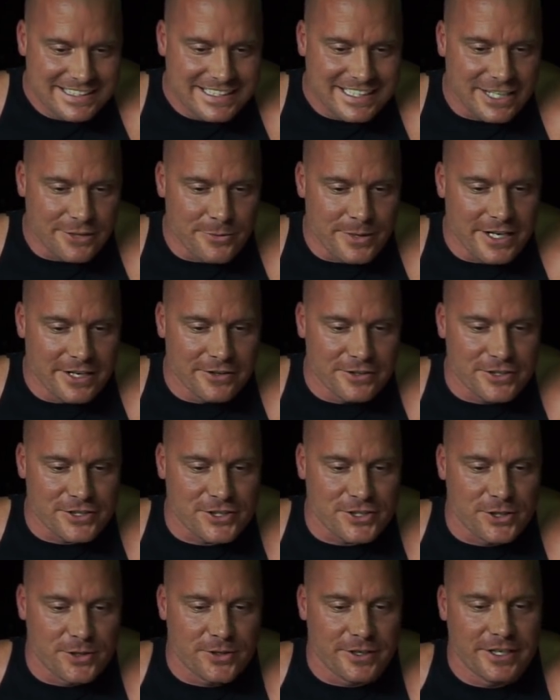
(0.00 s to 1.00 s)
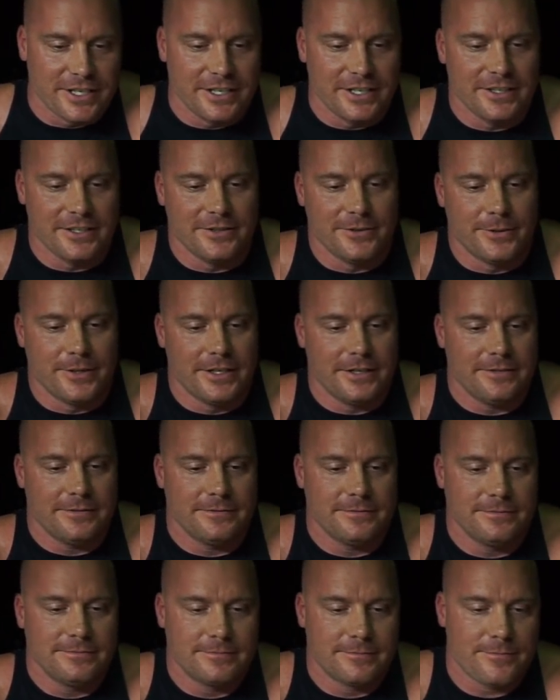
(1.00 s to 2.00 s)
Can we hear the story?
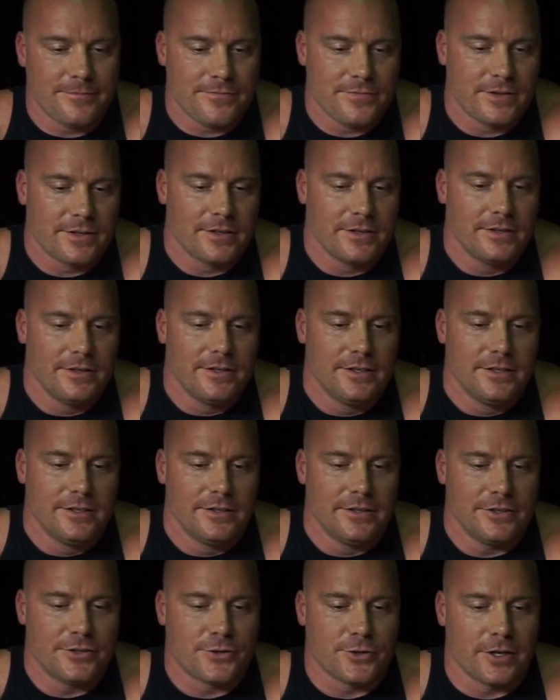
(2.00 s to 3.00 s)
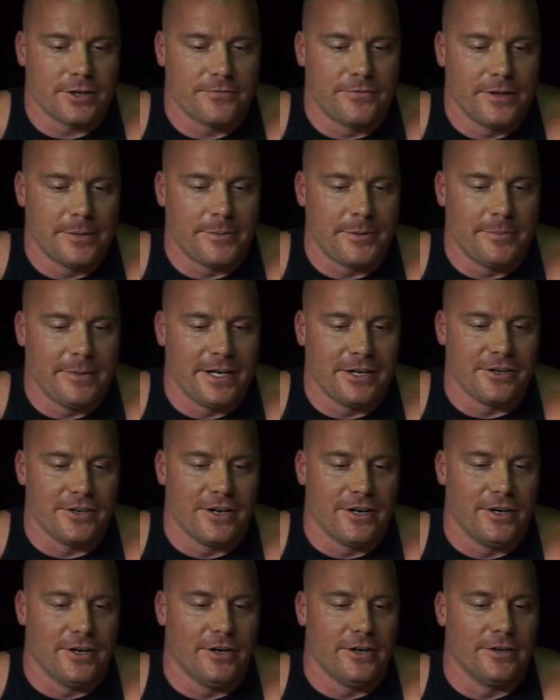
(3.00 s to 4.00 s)
What? The truck flipping mayor.
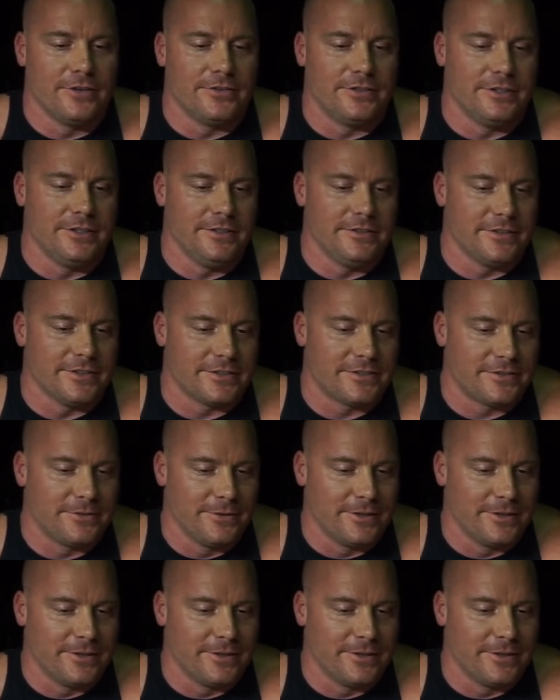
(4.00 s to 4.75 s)
Oh, Jesus.